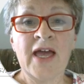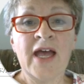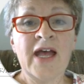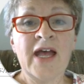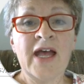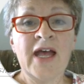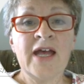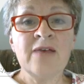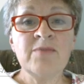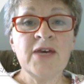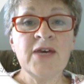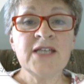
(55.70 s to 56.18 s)

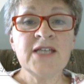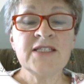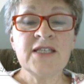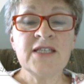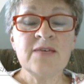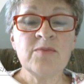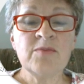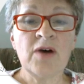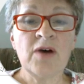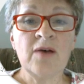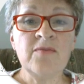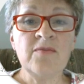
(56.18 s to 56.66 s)
It may
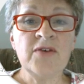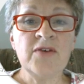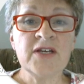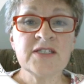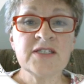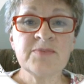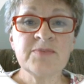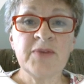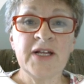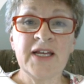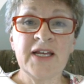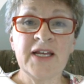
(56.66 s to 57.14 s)
seem
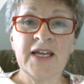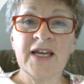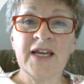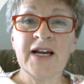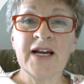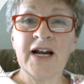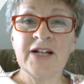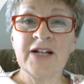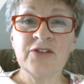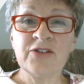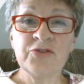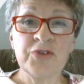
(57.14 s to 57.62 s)
obvious, but it can
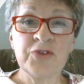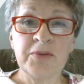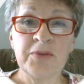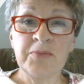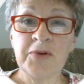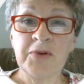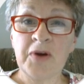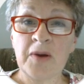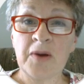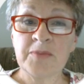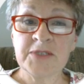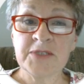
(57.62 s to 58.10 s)
kind of trip
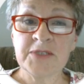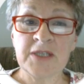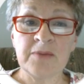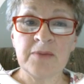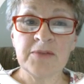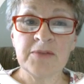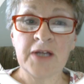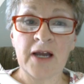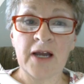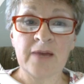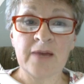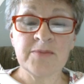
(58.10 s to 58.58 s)
you up
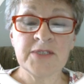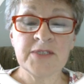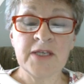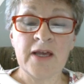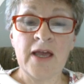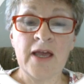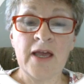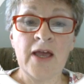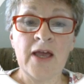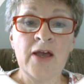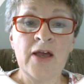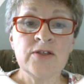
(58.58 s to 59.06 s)
sometimes.
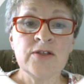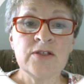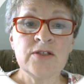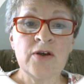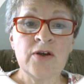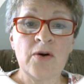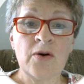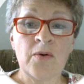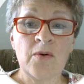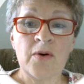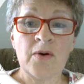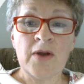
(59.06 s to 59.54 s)

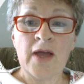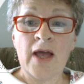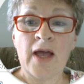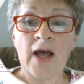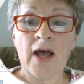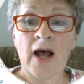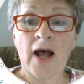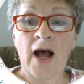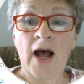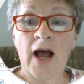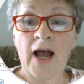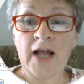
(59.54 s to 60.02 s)
So
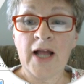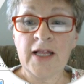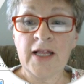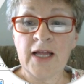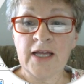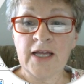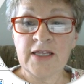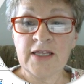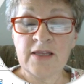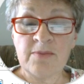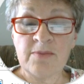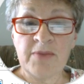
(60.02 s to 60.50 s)

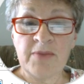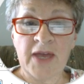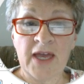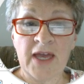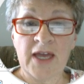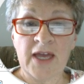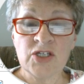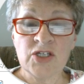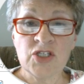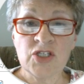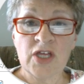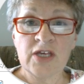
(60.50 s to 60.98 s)
highlight the
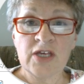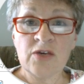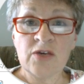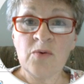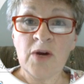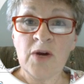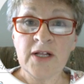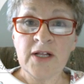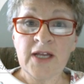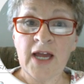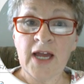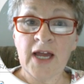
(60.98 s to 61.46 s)
page that you
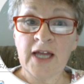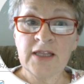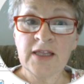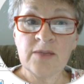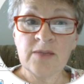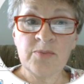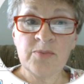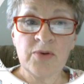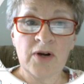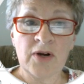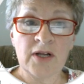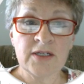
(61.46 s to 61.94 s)
want to add the
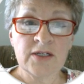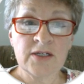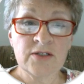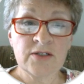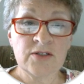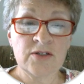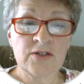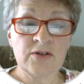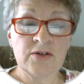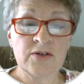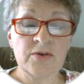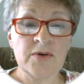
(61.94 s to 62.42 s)
product
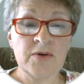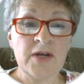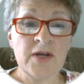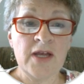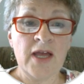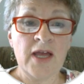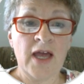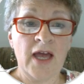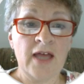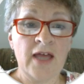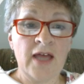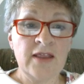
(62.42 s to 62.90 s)
to,
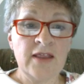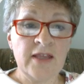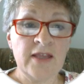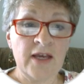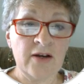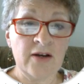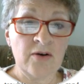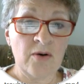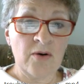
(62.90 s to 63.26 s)
and then go